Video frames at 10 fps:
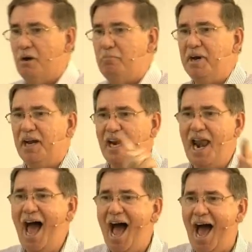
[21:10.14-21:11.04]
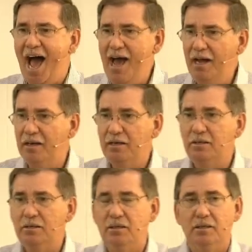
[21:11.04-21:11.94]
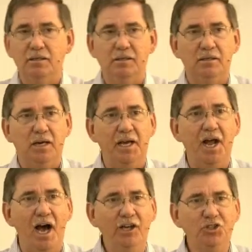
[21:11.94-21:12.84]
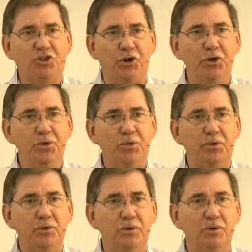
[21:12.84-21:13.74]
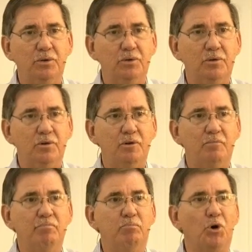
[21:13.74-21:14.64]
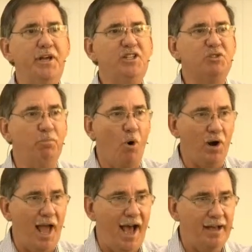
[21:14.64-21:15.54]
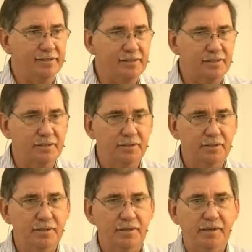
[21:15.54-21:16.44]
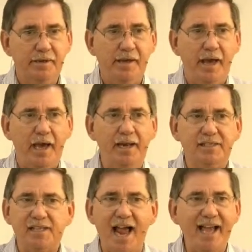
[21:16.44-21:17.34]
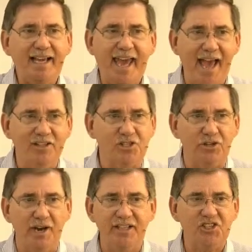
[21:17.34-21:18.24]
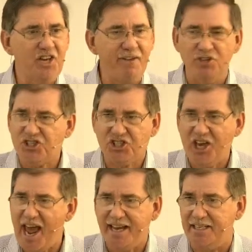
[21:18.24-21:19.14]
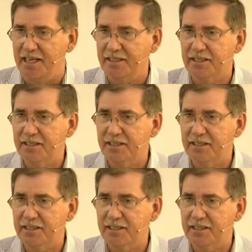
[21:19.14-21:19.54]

But a lie, an untruth, breeds more lies. And it's like cancer, it's never stagnant.